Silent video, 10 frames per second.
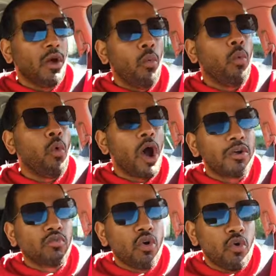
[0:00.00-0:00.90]

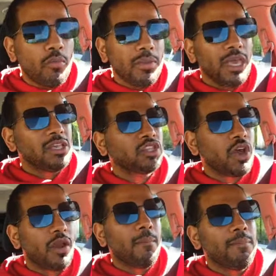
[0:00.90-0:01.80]
one room is
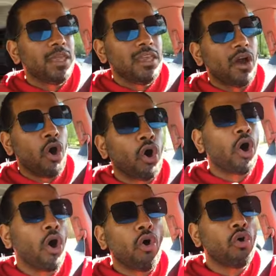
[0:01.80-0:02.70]
going to be a
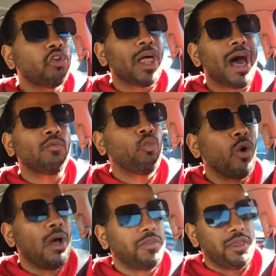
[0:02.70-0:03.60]
whole lot
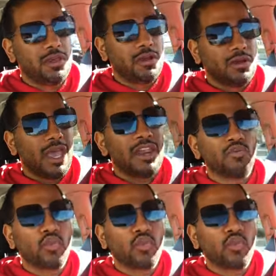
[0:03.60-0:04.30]
wealthier and